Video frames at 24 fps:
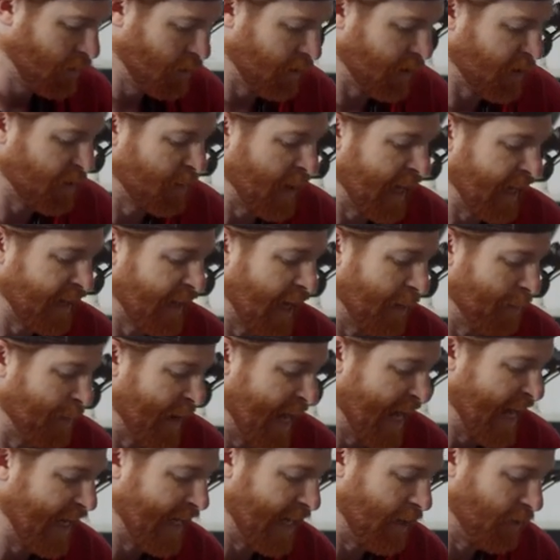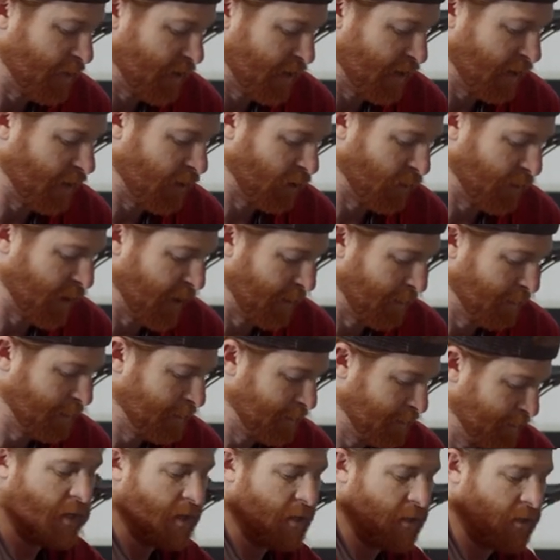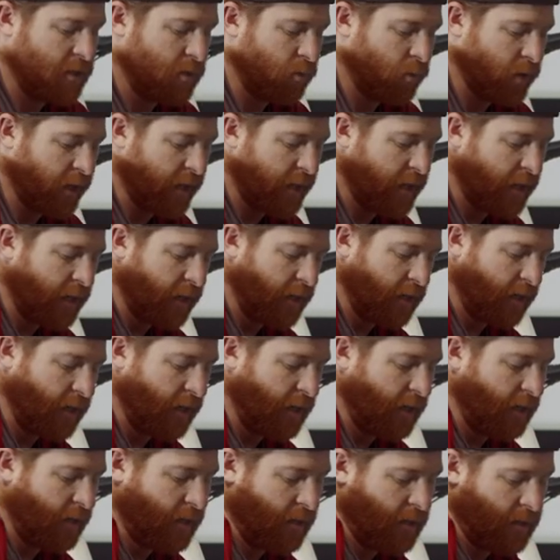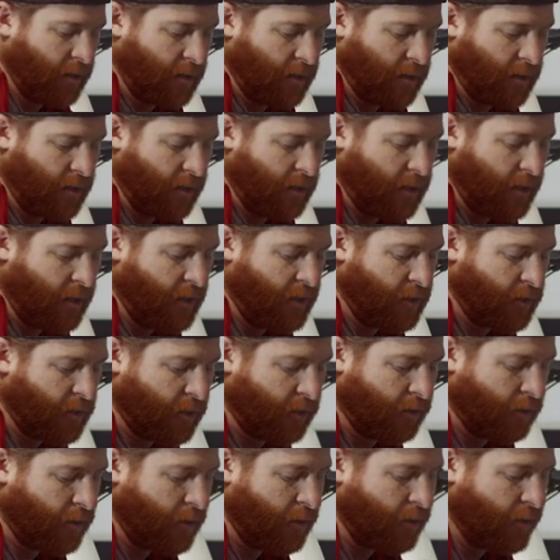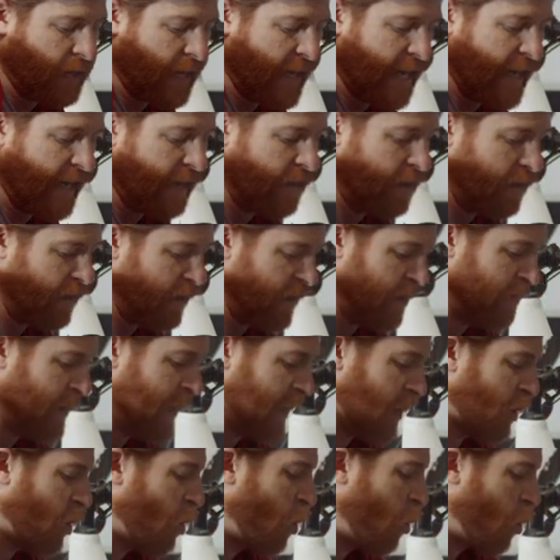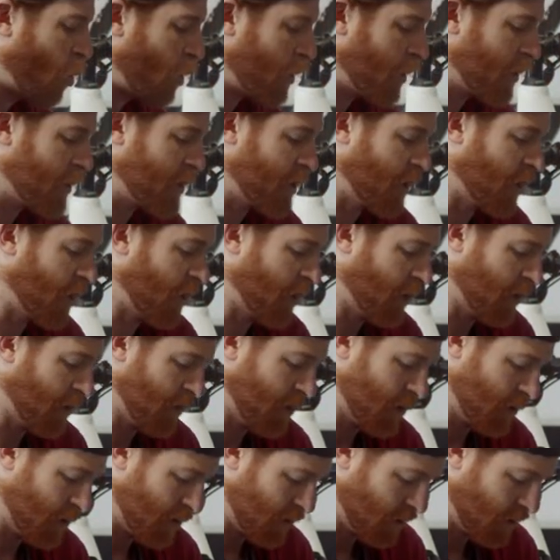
let's back that pad out just a little bit. So we're gonna unscrew that about a quarter turn.